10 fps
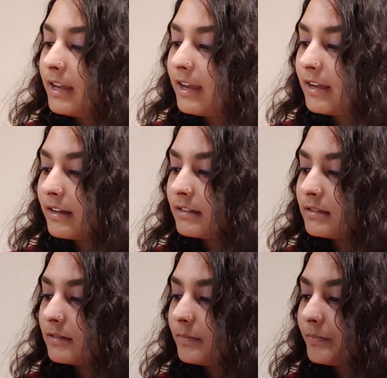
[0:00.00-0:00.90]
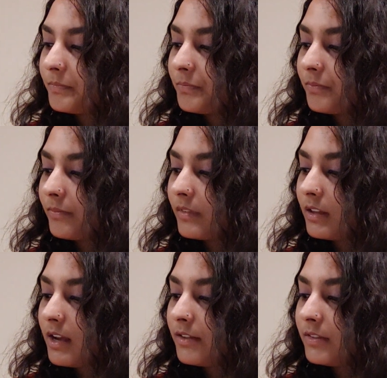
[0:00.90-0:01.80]
And
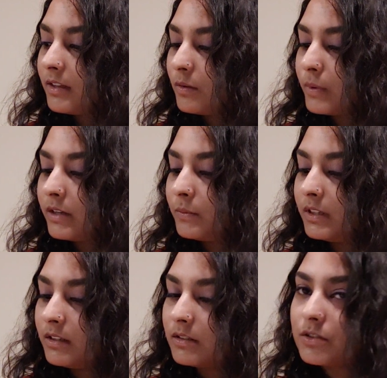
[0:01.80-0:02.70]
I think when we